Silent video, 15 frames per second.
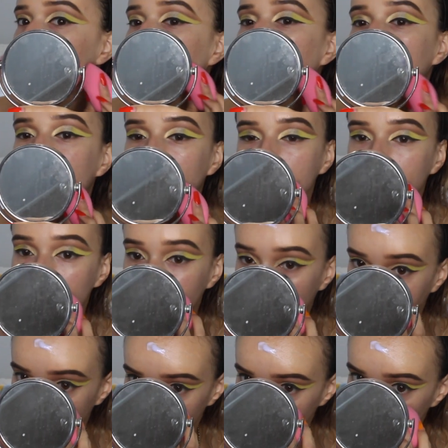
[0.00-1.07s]
my
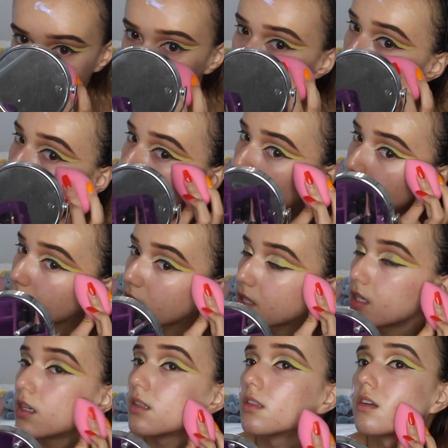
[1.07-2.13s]
primer, just because I'm
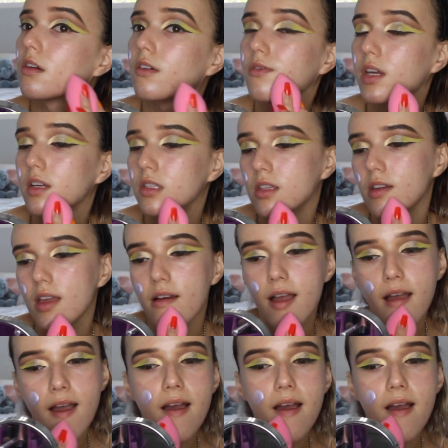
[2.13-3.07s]
feeling a little fancy.